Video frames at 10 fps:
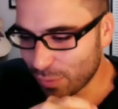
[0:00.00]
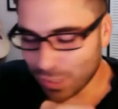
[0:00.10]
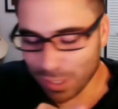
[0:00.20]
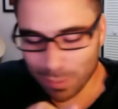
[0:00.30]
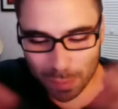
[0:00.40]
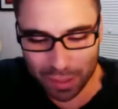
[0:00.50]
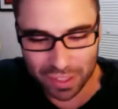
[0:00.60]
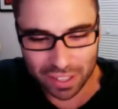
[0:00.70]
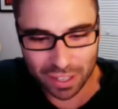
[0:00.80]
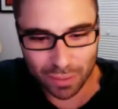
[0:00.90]
some of you might be
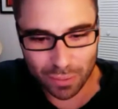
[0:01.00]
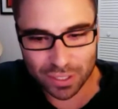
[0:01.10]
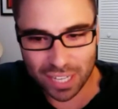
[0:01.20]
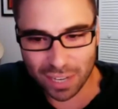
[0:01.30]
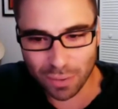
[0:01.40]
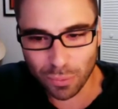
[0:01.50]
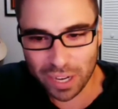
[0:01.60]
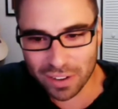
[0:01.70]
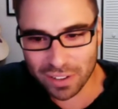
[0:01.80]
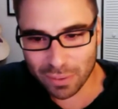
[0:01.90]
thinking well, it's kind of
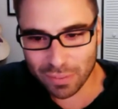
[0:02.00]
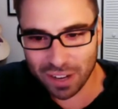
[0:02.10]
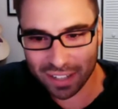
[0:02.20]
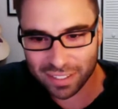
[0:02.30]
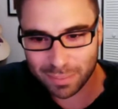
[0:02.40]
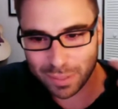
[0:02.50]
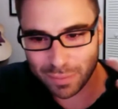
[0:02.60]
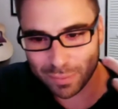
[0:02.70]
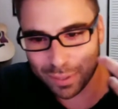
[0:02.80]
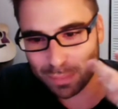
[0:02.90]
weird that we've got somebody
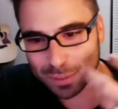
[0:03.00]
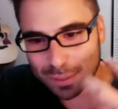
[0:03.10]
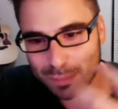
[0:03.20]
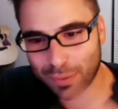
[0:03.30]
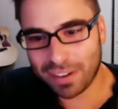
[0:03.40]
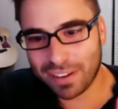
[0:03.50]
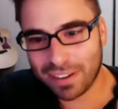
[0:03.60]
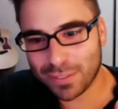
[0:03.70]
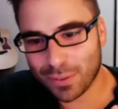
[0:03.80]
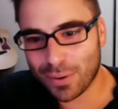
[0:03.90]
from Tarpon Springs,
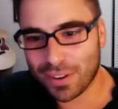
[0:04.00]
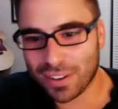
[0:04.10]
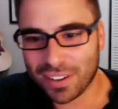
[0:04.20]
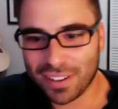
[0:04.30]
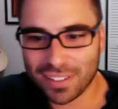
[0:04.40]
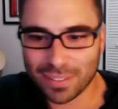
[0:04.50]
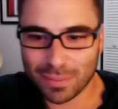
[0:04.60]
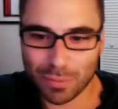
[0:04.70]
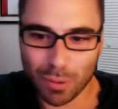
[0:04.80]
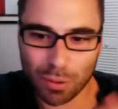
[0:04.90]
Florida,
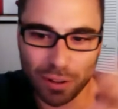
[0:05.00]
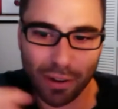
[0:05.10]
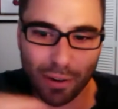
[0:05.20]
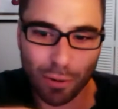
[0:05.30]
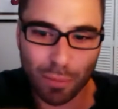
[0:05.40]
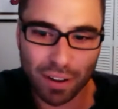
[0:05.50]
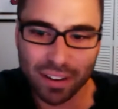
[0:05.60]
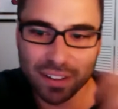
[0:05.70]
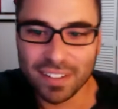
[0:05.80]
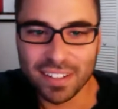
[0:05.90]
from
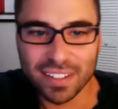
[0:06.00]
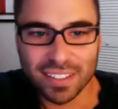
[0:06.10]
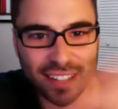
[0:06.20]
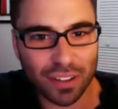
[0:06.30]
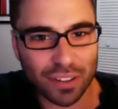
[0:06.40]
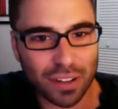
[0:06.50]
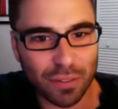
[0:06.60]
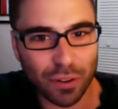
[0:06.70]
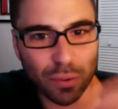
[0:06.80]
Oklahoma to get an interview.